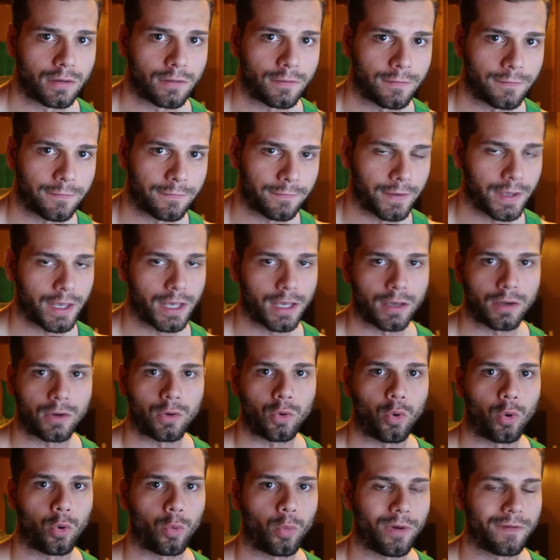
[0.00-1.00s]
fit
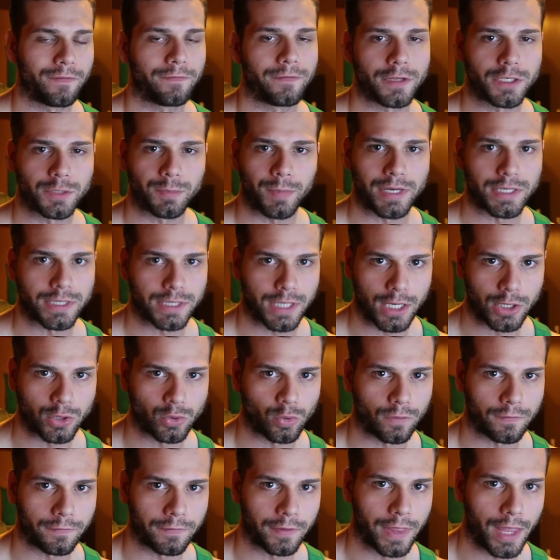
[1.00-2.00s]
or what fits my
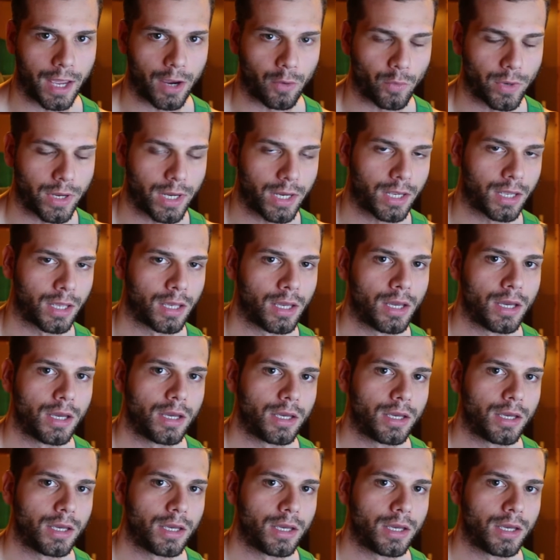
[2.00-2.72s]
schedule for that week,